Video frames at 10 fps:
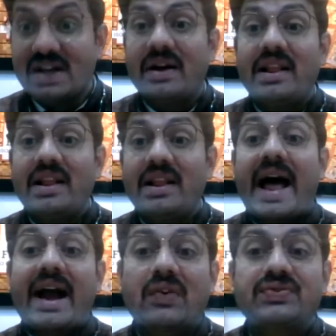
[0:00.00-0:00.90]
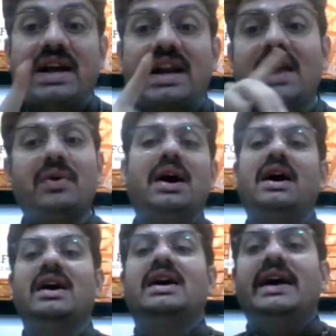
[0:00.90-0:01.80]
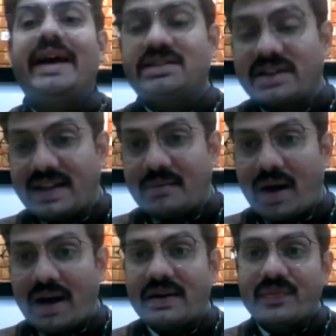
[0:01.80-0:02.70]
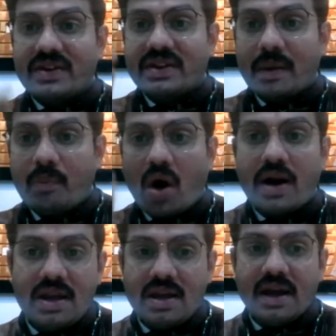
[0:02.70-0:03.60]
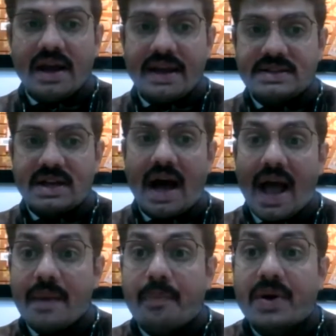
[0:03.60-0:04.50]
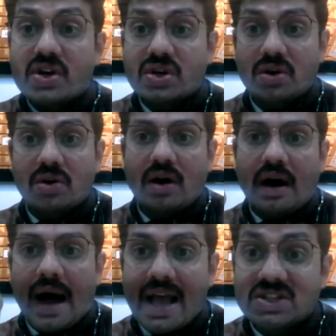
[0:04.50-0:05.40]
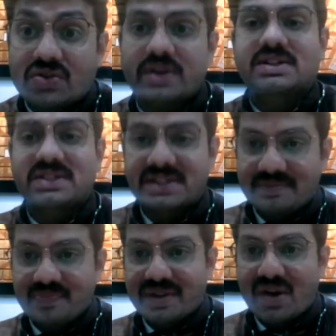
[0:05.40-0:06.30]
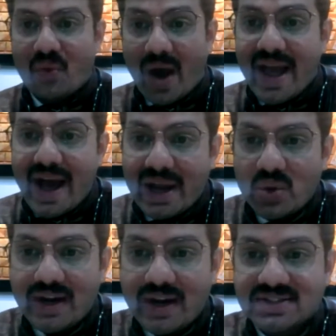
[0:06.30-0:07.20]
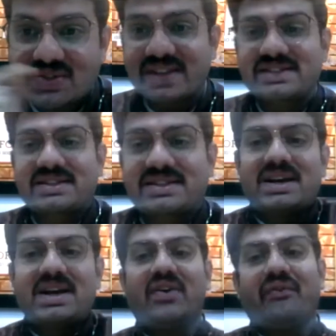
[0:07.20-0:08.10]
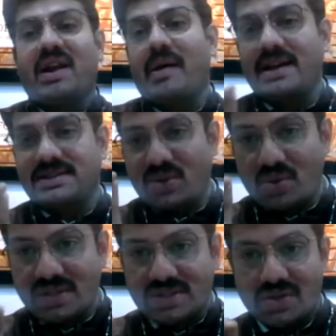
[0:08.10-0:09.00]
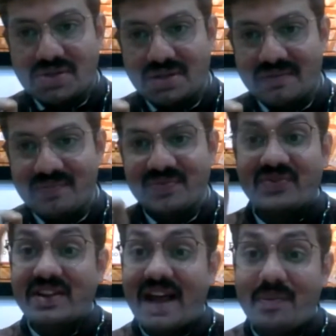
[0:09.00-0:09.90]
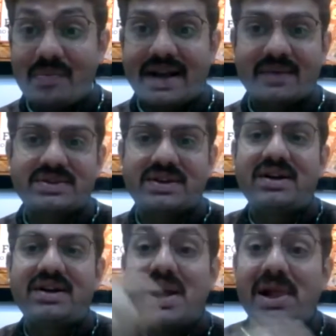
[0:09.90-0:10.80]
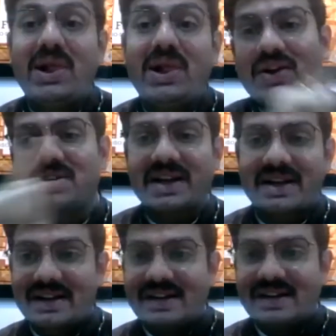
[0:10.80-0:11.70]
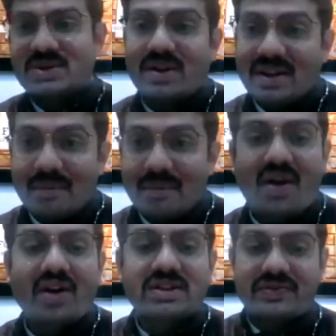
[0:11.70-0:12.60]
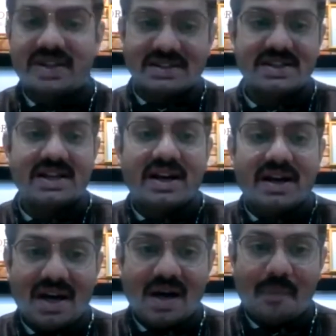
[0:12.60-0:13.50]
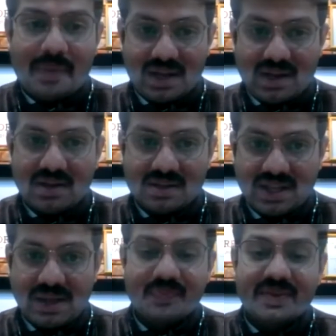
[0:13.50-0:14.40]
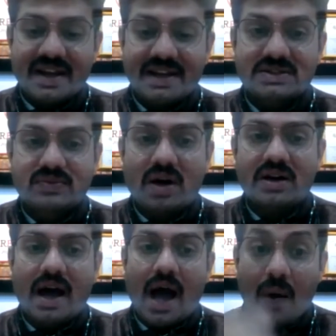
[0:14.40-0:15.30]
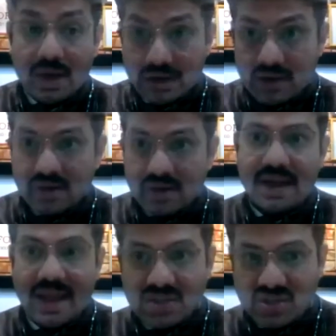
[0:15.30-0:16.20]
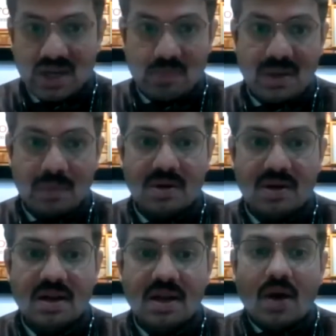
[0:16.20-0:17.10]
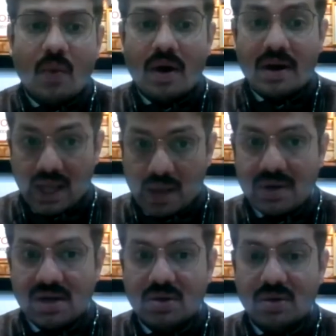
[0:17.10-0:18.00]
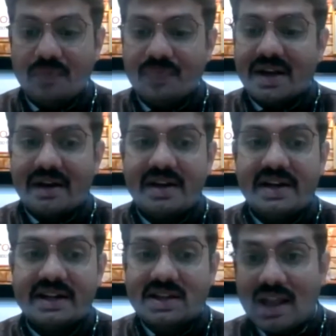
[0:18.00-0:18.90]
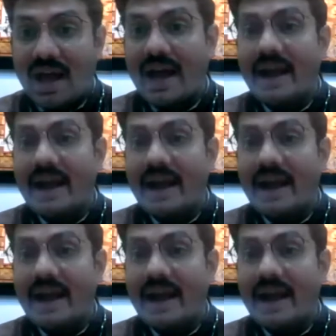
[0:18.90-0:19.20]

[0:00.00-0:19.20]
Lack of saliva is nothing but the body is in high pressure, high stress. Why are you getting stressed? And I'm asking you this question when that becomes a logic. So because of this uh, particular thing is what our ancient people were able to detect the lie